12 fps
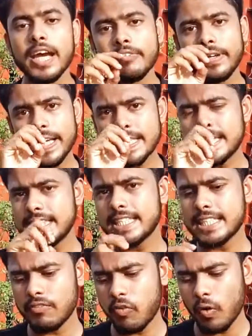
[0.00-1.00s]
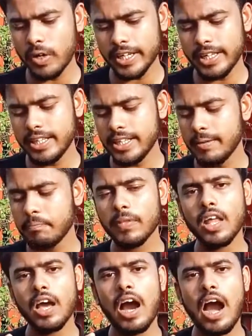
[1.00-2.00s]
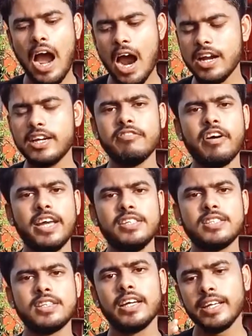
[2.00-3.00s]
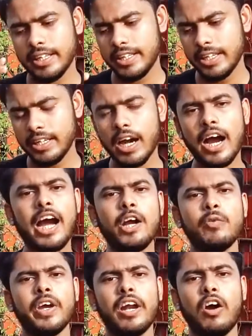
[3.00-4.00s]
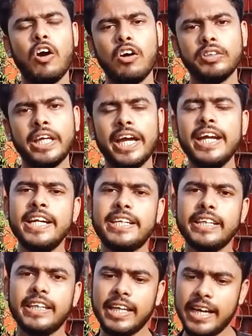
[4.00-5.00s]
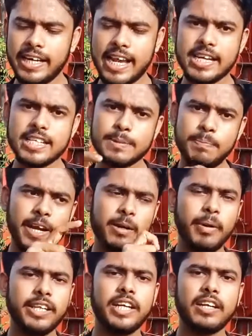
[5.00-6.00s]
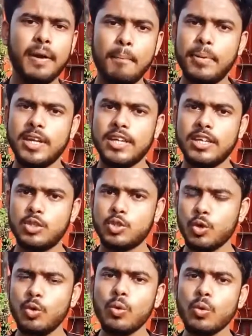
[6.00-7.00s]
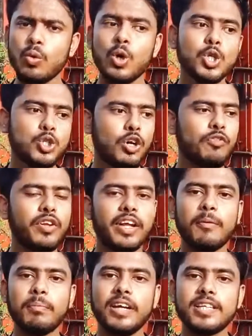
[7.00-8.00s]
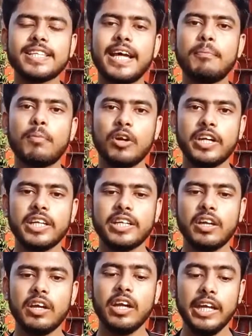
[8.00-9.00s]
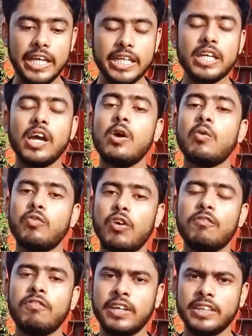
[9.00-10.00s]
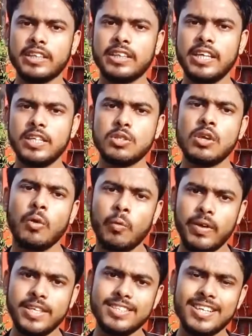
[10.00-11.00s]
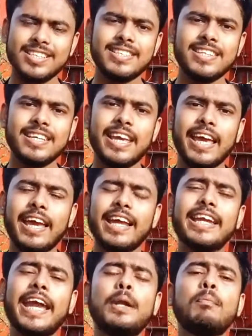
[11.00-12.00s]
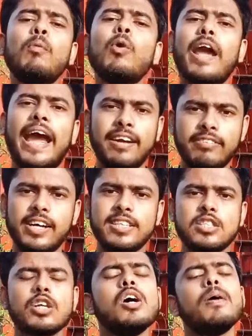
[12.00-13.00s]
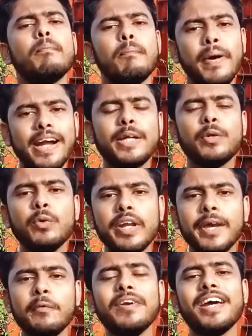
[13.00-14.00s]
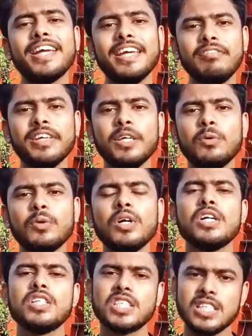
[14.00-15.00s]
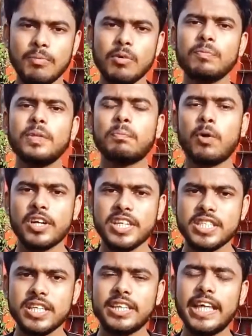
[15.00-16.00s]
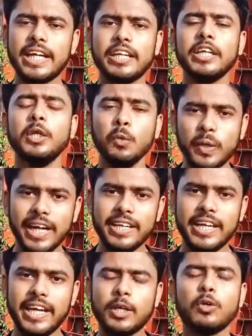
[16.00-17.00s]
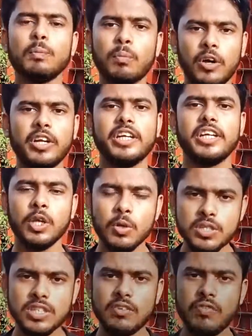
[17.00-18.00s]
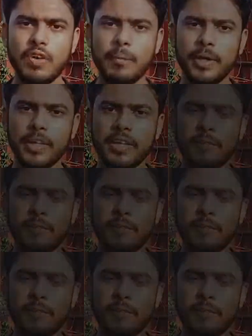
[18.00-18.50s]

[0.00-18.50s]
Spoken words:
Friends, this is a fault in the hard device, the hardware of the Intel that is made by that company. So no software updates can protect it for further things when such things again get more advanced. But today we are giving you some of the protection that you can take to protect yourself from it.